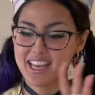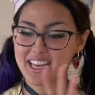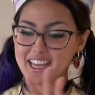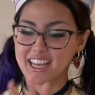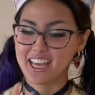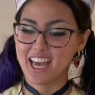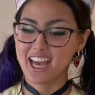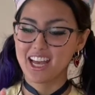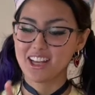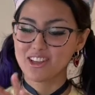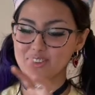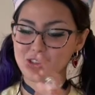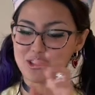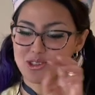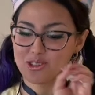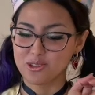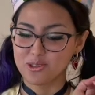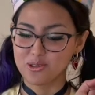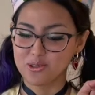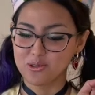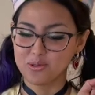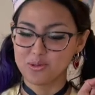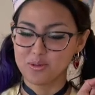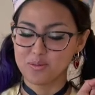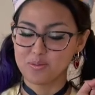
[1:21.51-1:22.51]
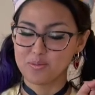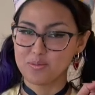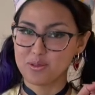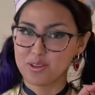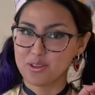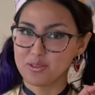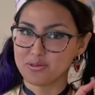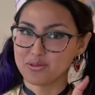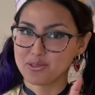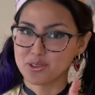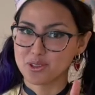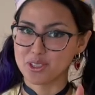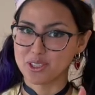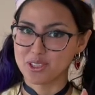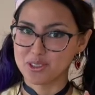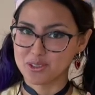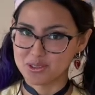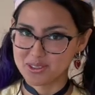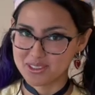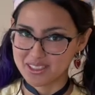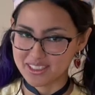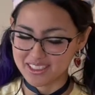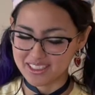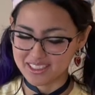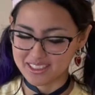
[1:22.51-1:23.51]
catch you before you
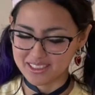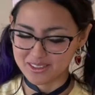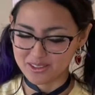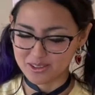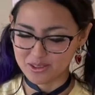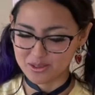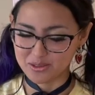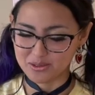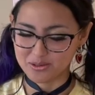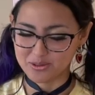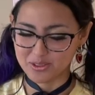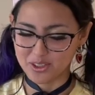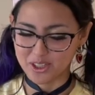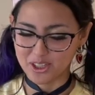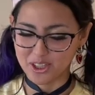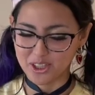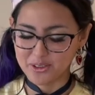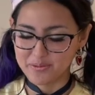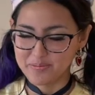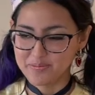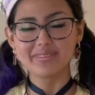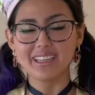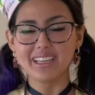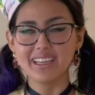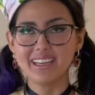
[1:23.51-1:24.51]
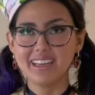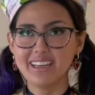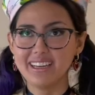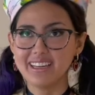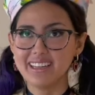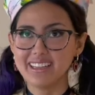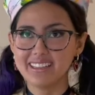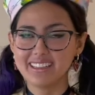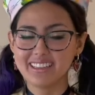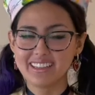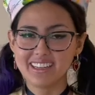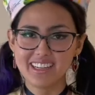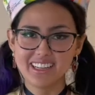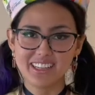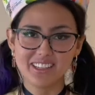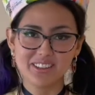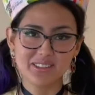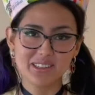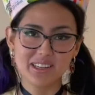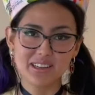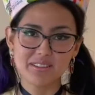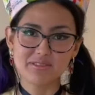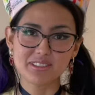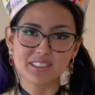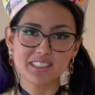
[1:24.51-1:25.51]
take it too far. And yeah, you
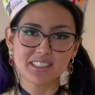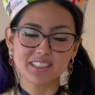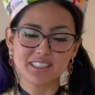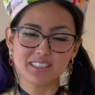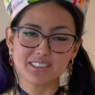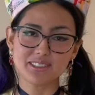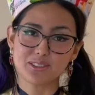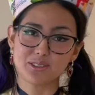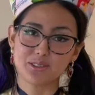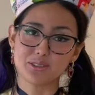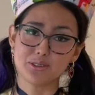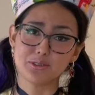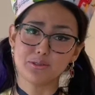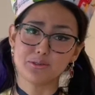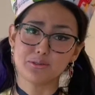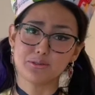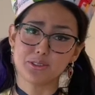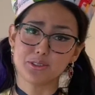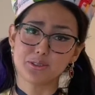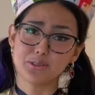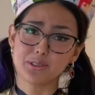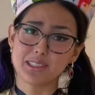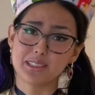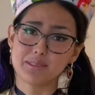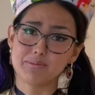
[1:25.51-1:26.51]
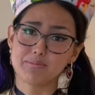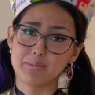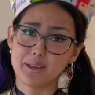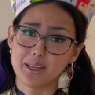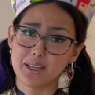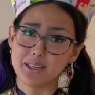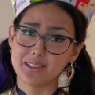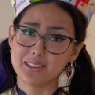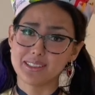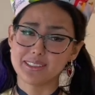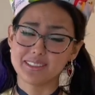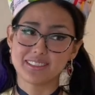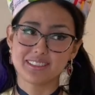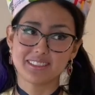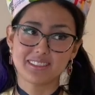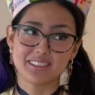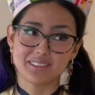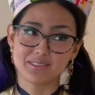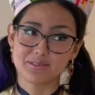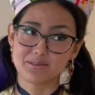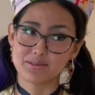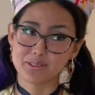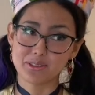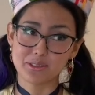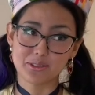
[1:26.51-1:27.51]
never need to feel embarrassed
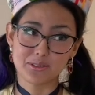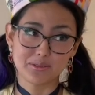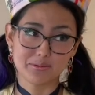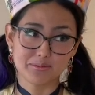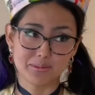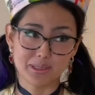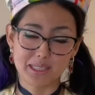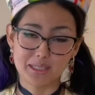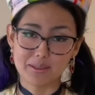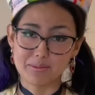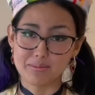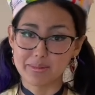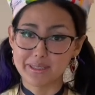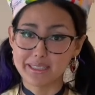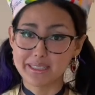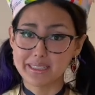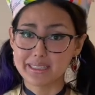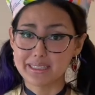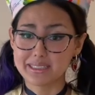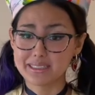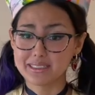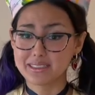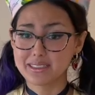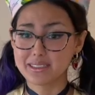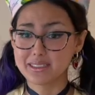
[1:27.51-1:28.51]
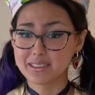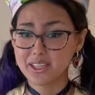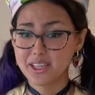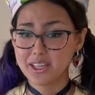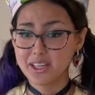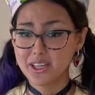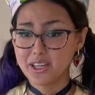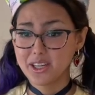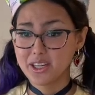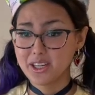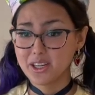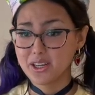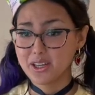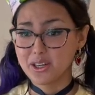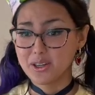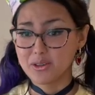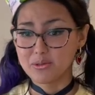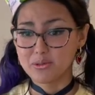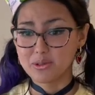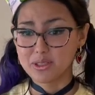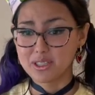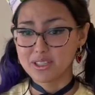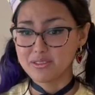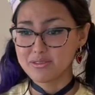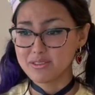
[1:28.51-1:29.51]
in front of me because
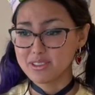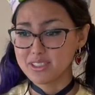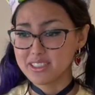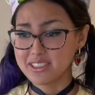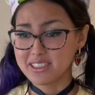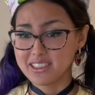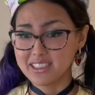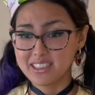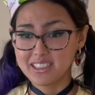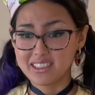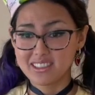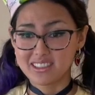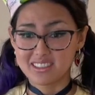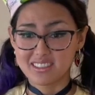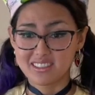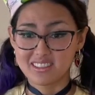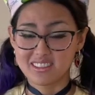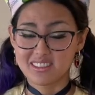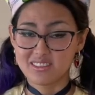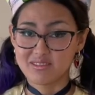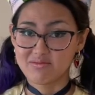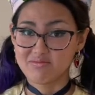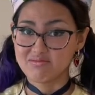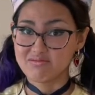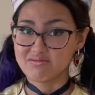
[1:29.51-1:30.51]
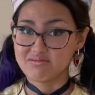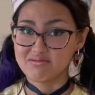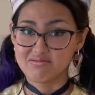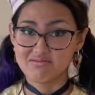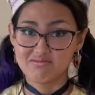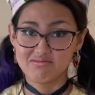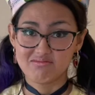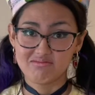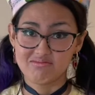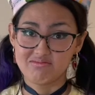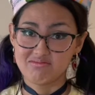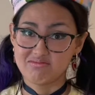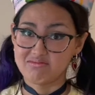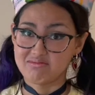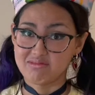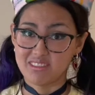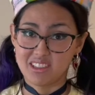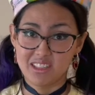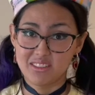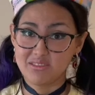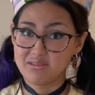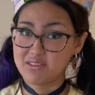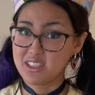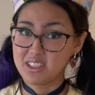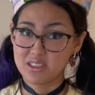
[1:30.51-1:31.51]
whatever it is,
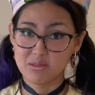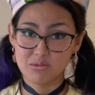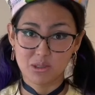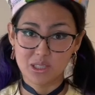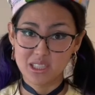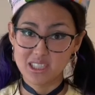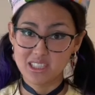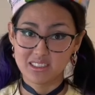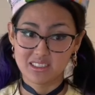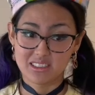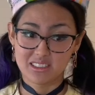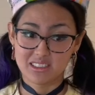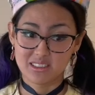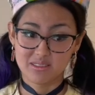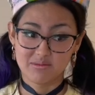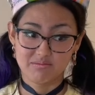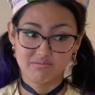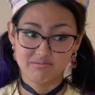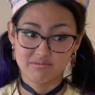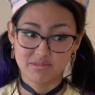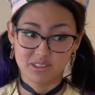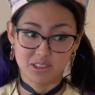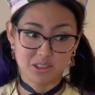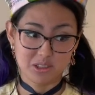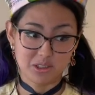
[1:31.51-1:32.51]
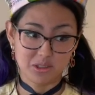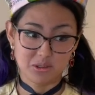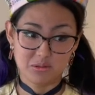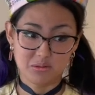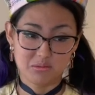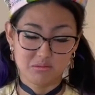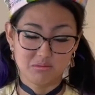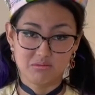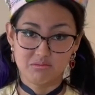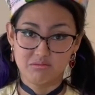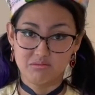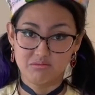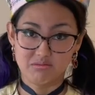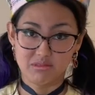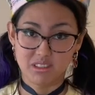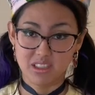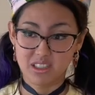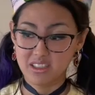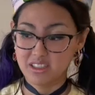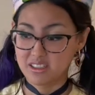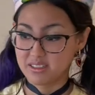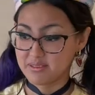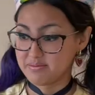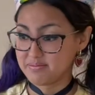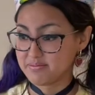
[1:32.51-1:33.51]
I've done worse. So
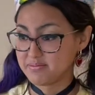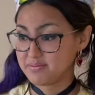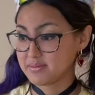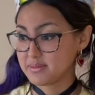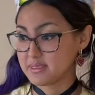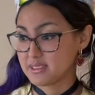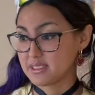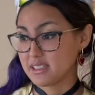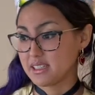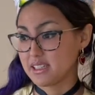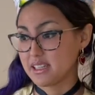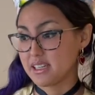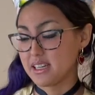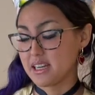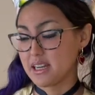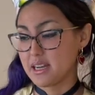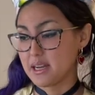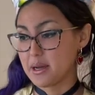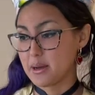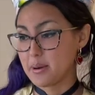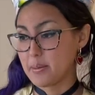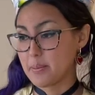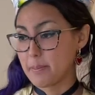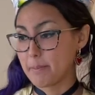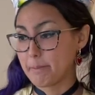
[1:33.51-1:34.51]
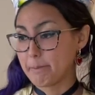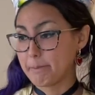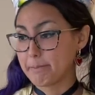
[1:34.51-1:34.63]
yeah. Um,